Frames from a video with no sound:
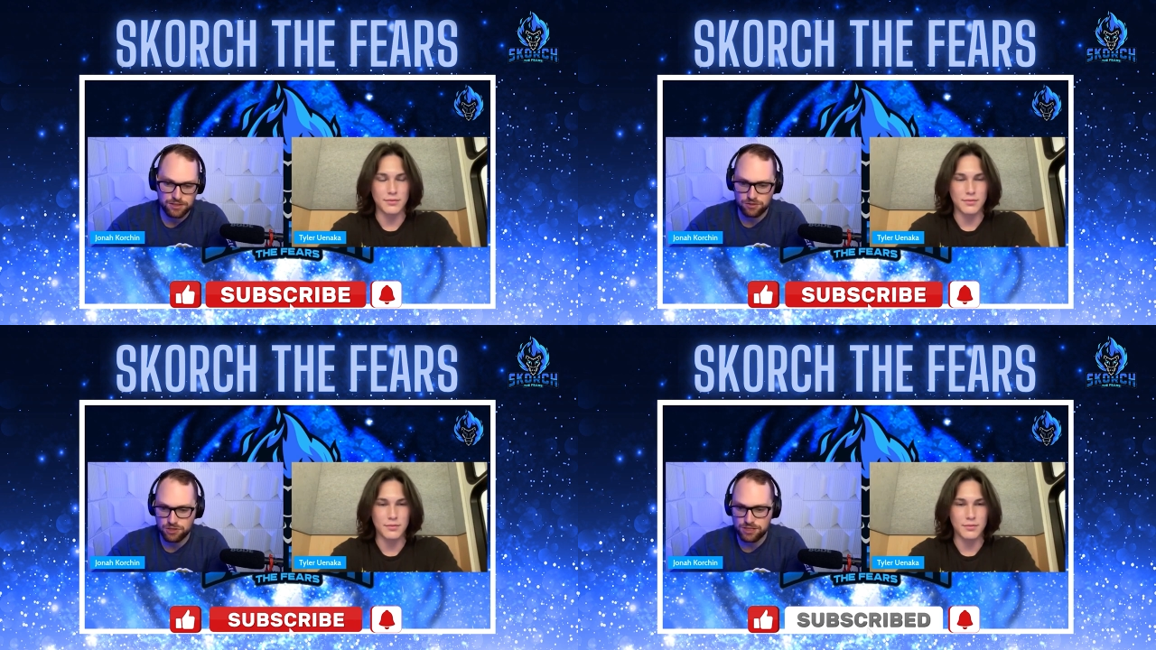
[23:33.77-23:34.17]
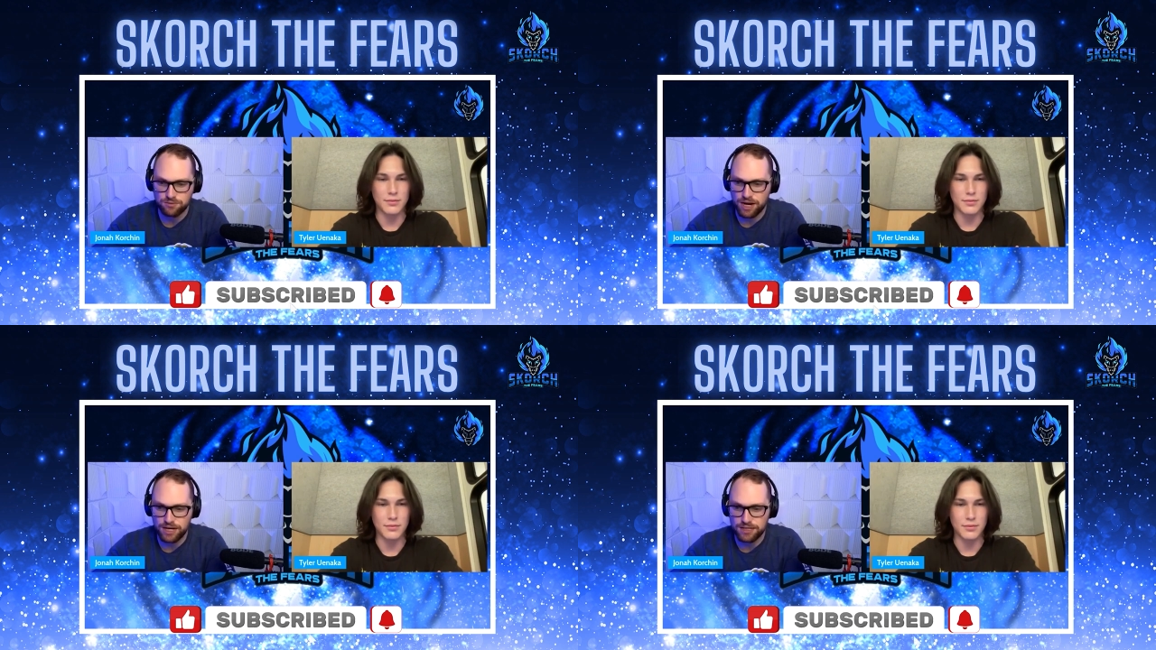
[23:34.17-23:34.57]
Speaker 1: So just
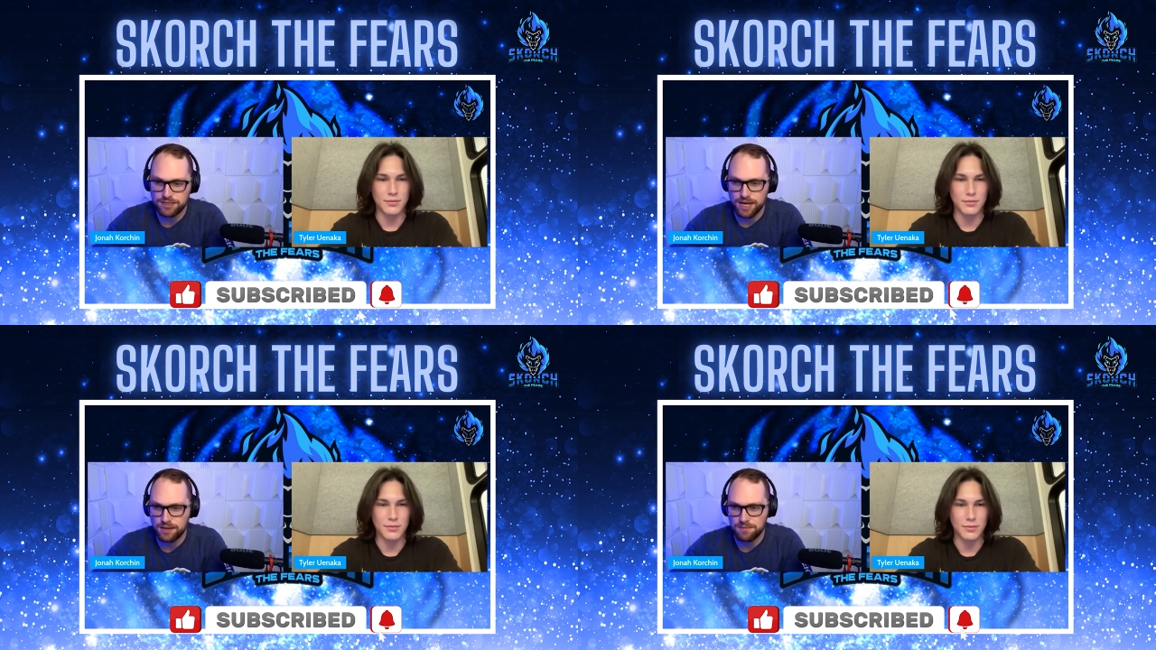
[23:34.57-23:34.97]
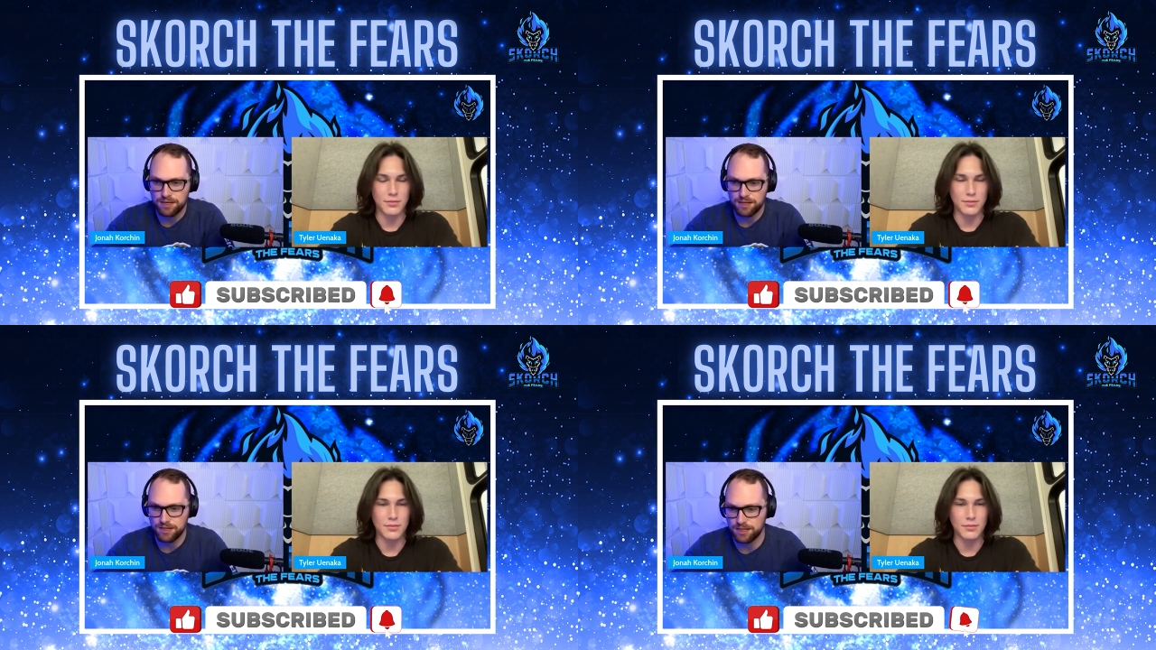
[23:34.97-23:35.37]
write his name
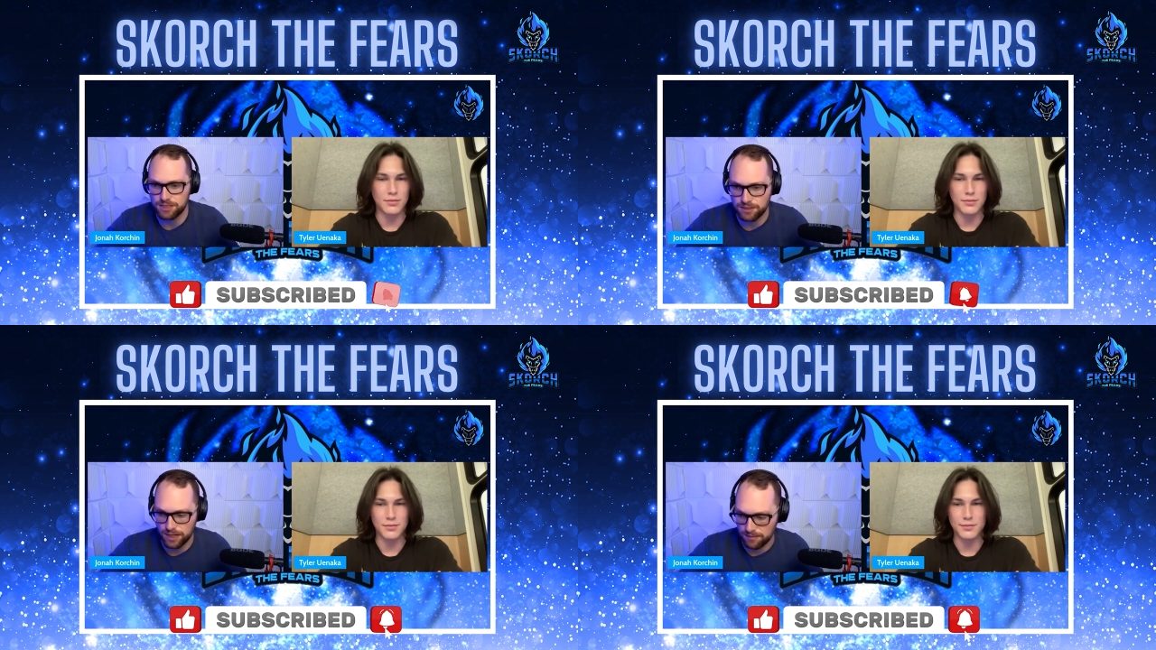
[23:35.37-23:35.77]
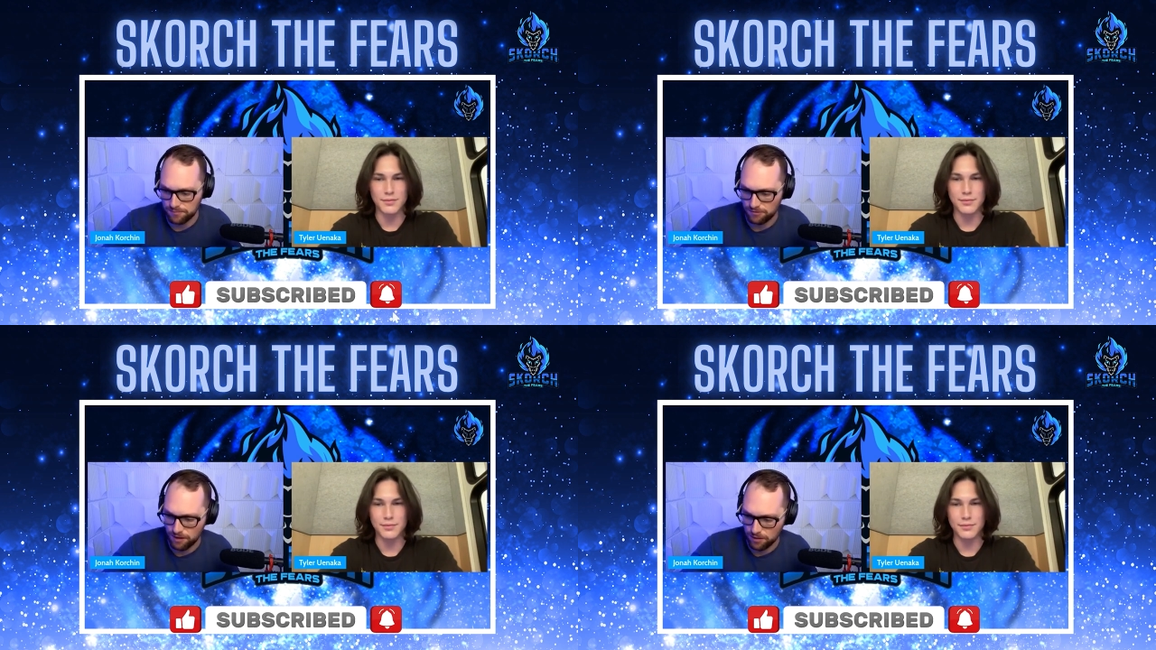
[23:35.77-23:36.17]
in
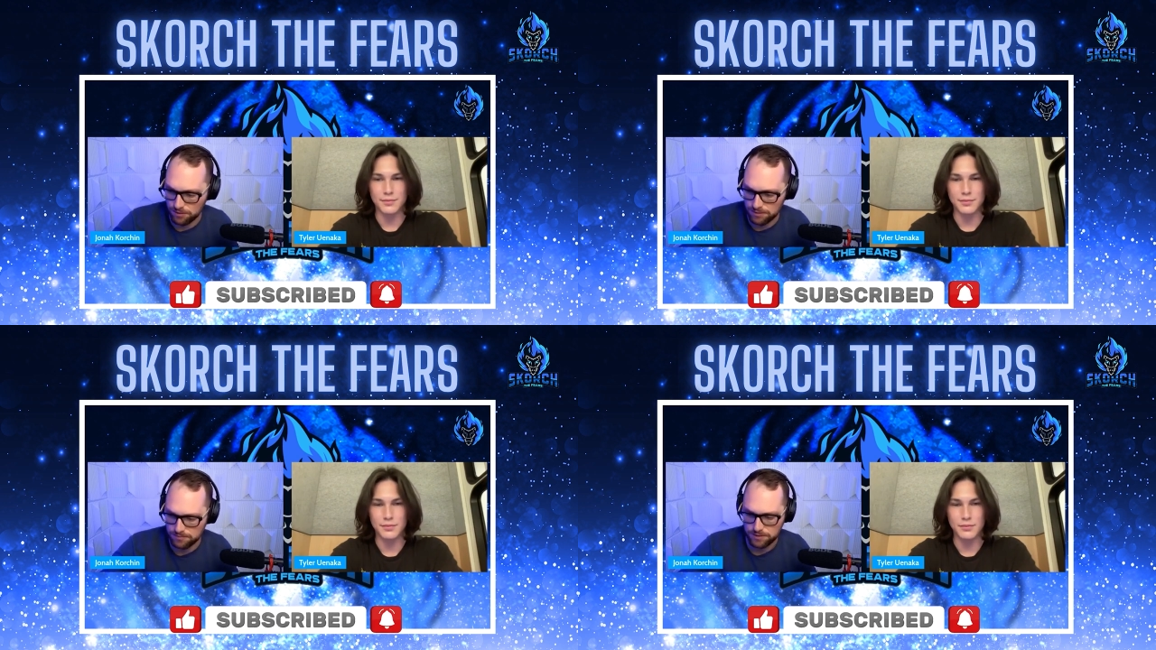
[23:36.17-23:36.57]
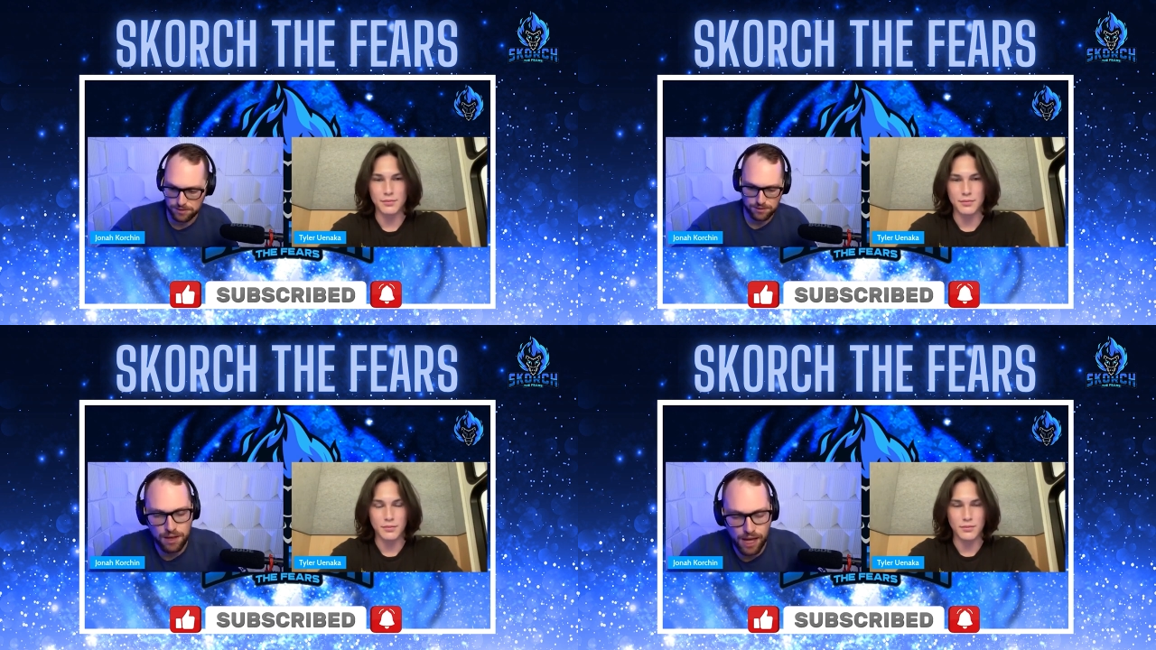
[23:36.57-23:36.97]
Instagram, follow him,
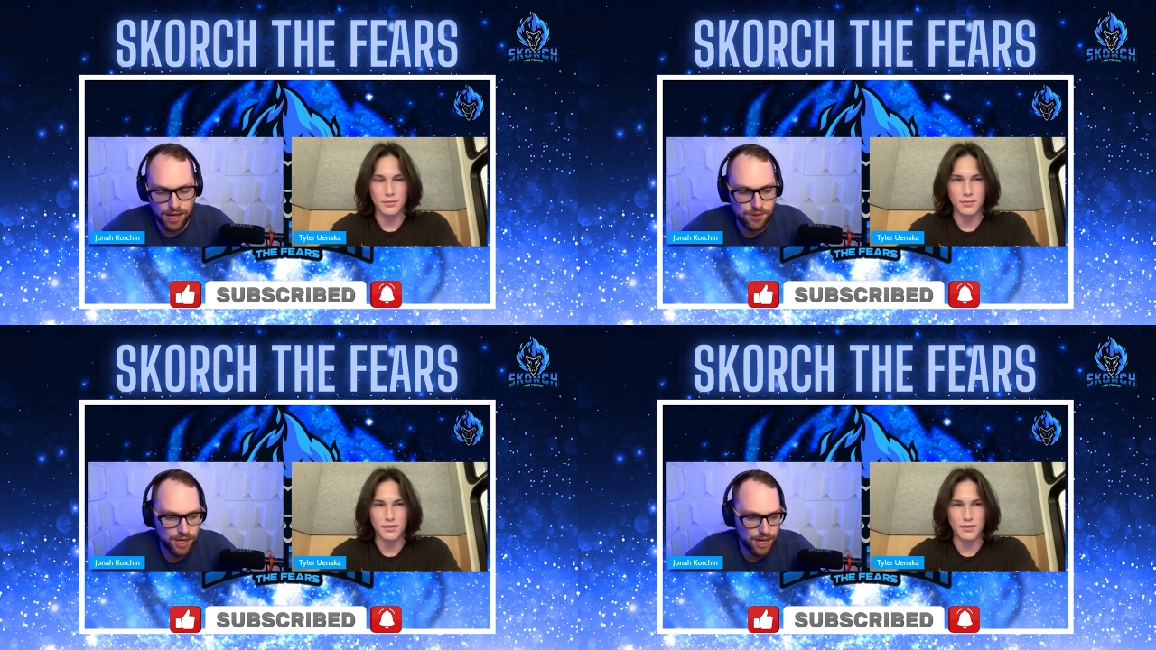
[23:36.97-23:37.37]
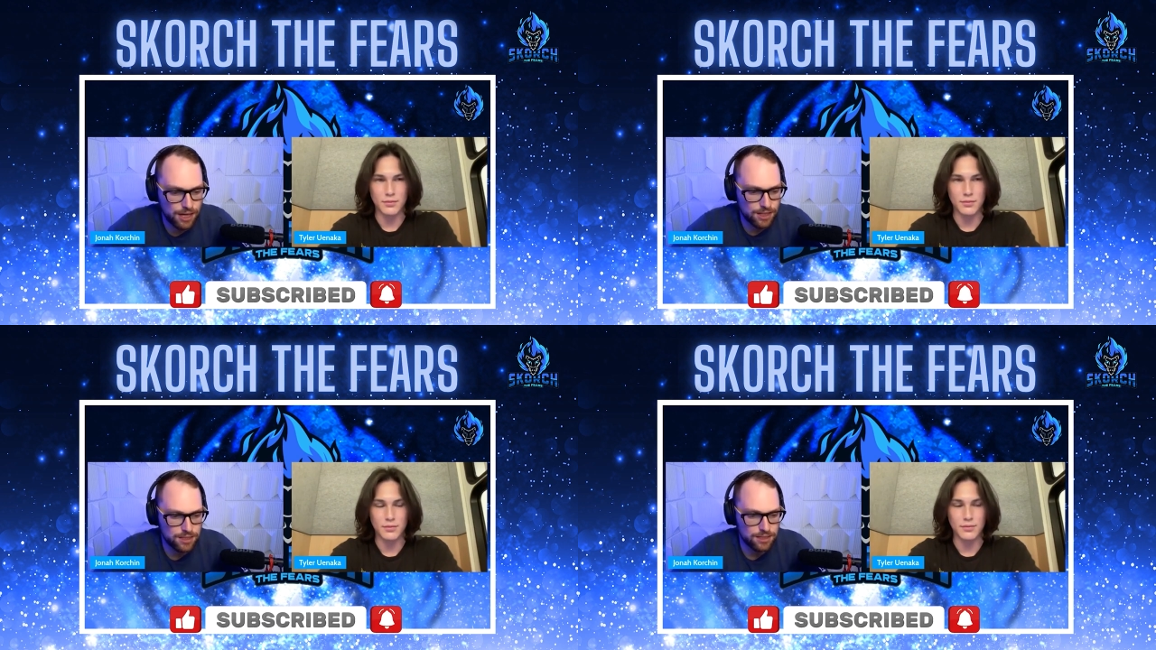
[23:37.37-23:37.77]
and
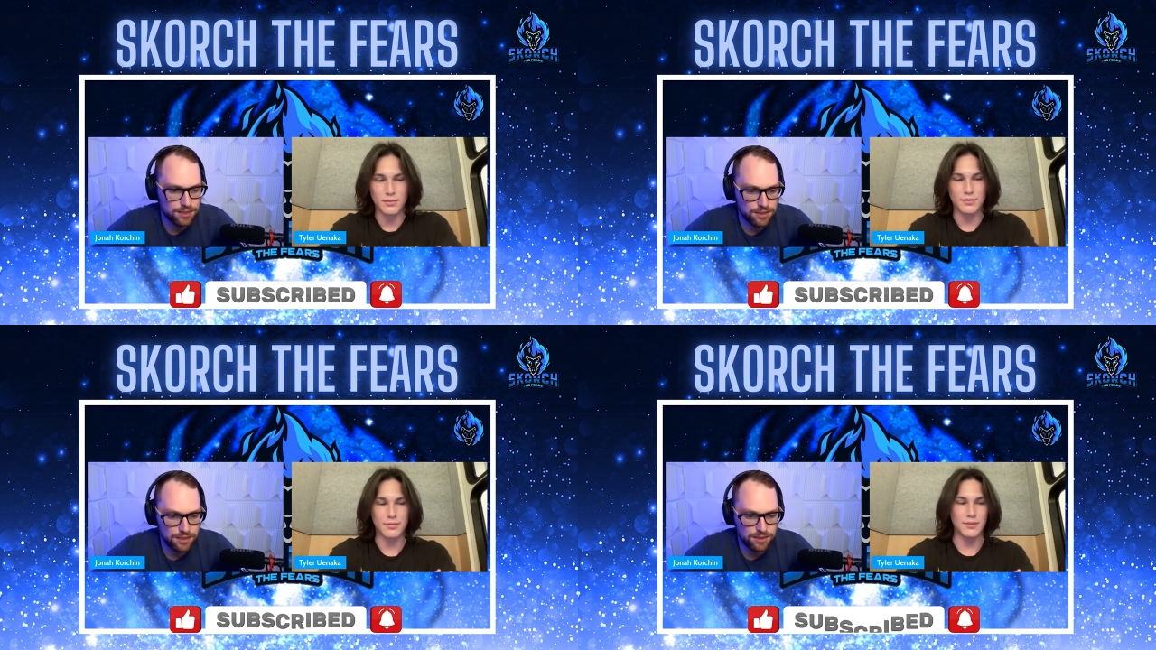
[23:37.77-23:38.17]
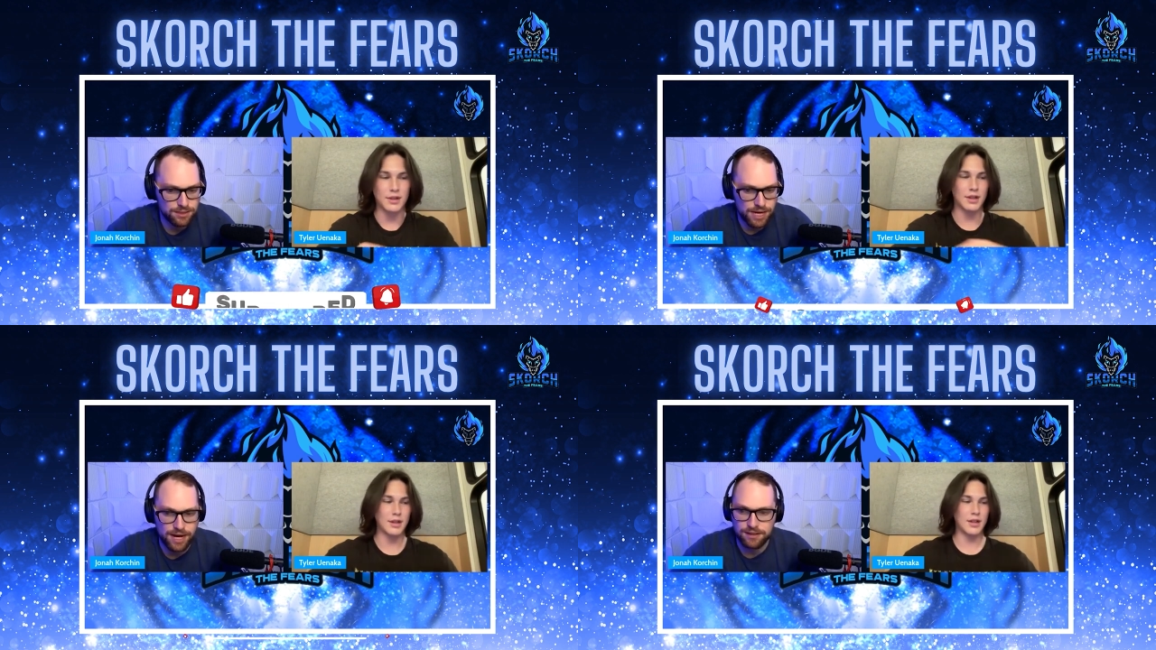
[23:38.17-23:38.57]
then
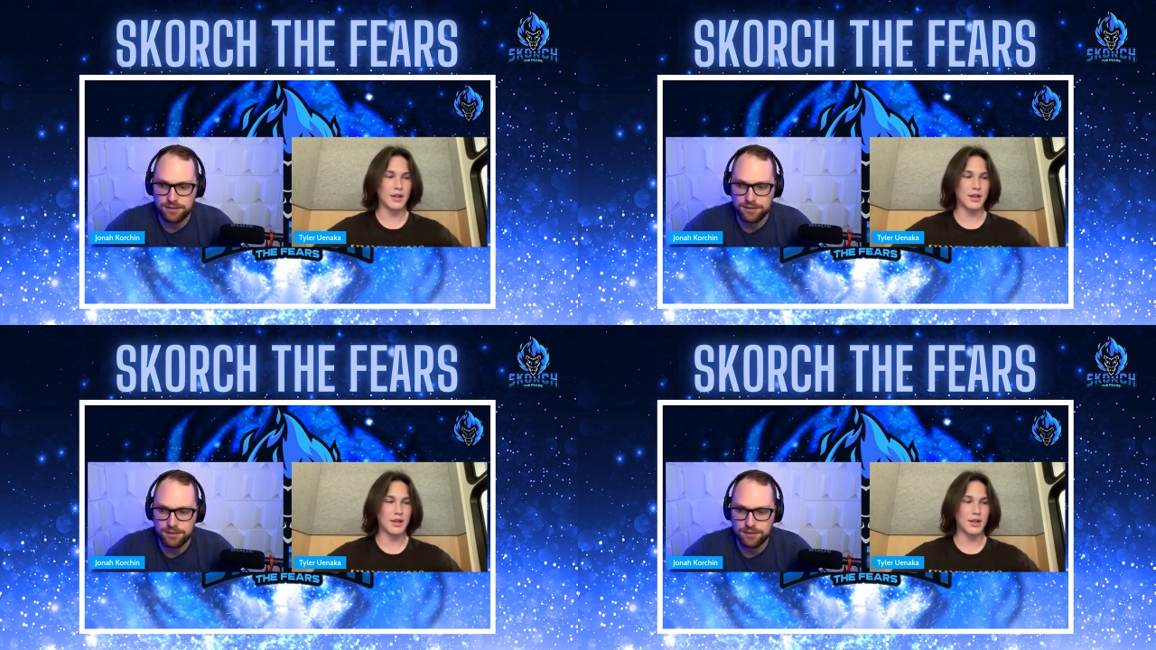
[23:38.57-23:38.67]
yeah,